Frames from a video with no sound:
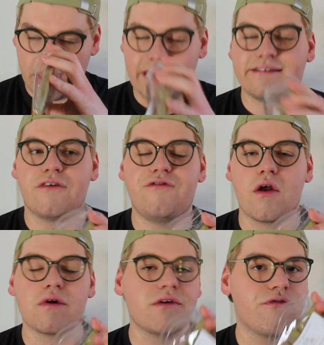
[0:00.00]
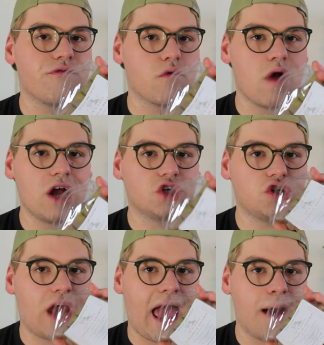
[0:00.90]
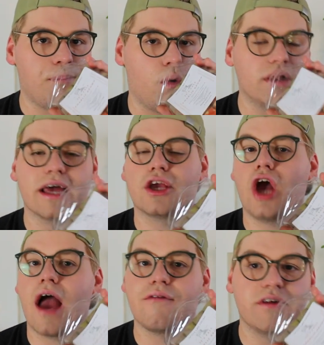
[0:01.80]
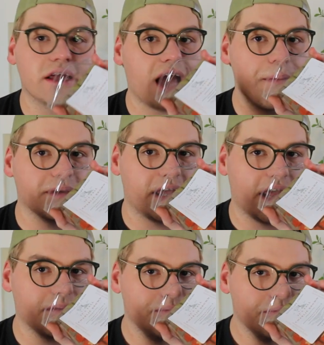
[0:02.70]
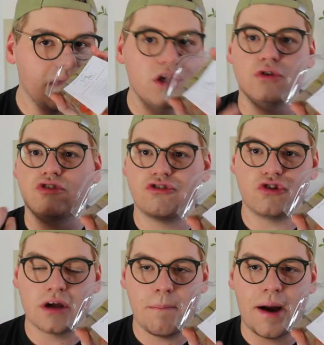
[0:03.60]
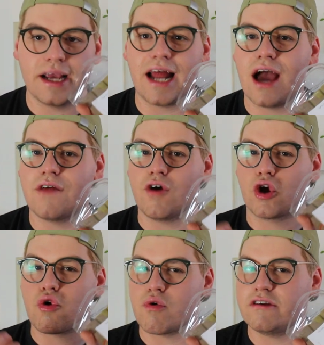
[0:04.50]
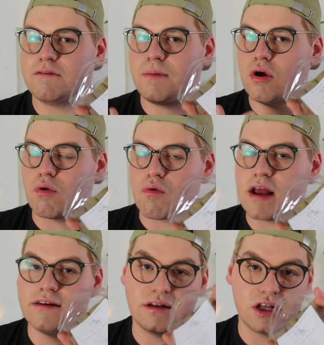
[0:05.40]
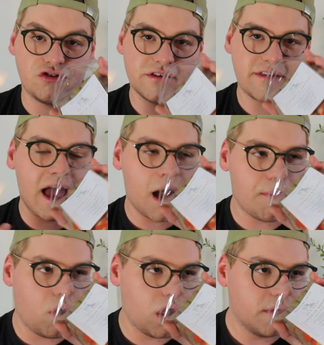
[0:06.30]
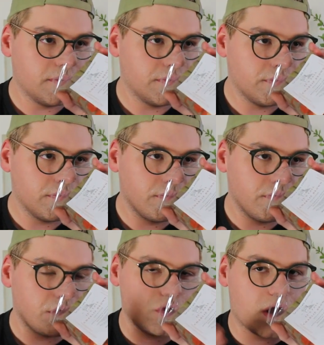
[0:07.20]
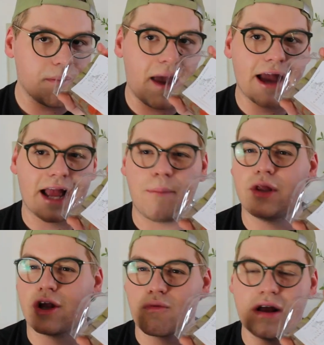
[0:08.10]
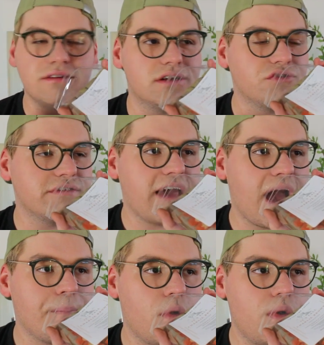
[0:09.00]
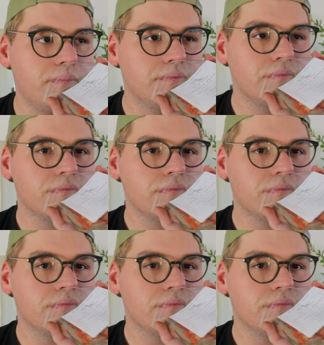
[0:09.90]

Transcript: is a very fresh apple. Like, I feel like I'm getting, you just took a bite out of a crisp, red, delicious apple. Not a Mac apple, like a red, delicious apple.